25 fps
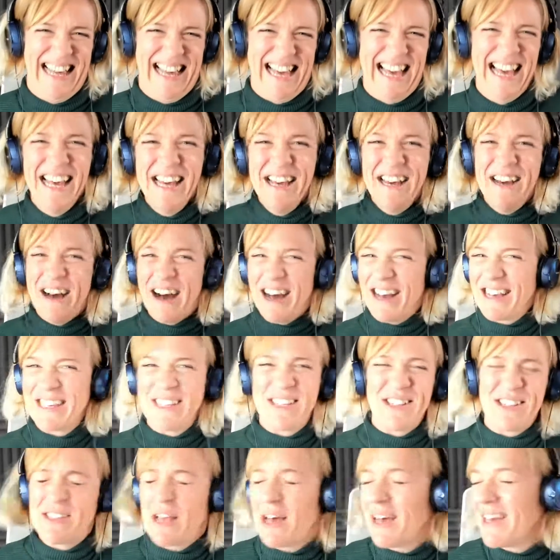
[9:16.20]
I
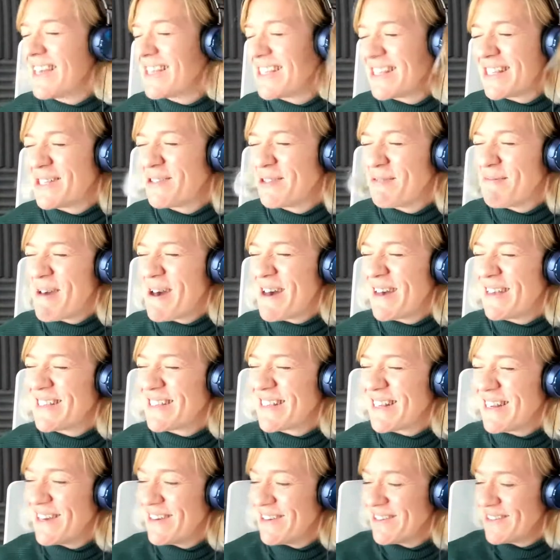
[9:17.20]
could just, I could do this with my eyes
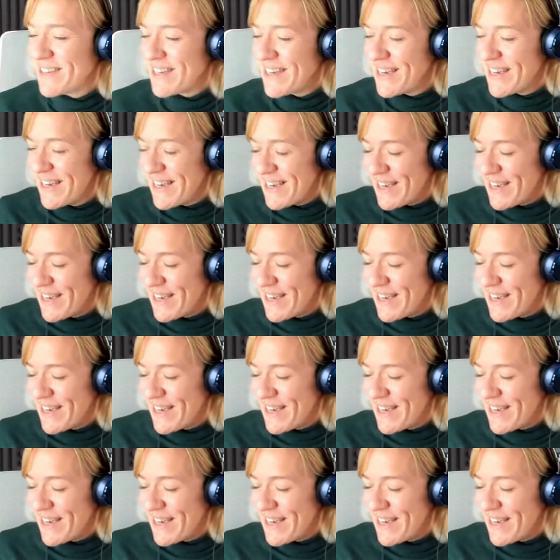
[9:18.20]
closed.